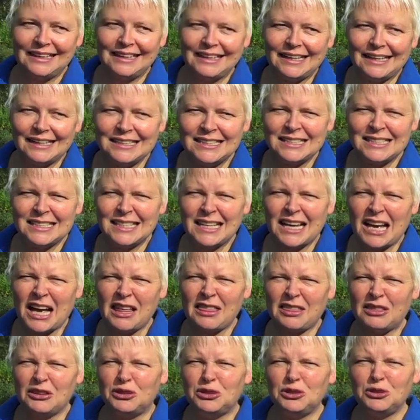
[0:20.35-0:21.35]
and I
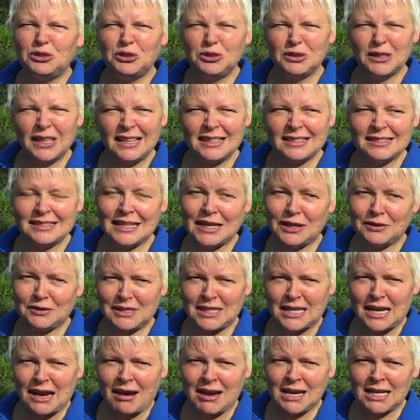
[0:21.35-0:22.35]
thought, oh, that sounds
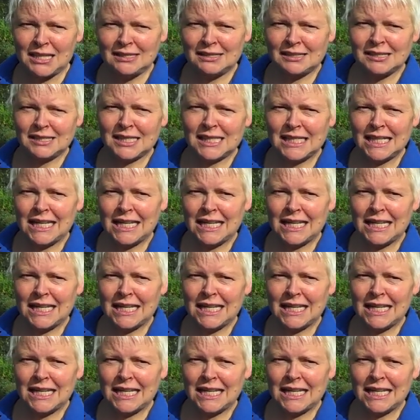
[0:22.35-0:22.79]
nice,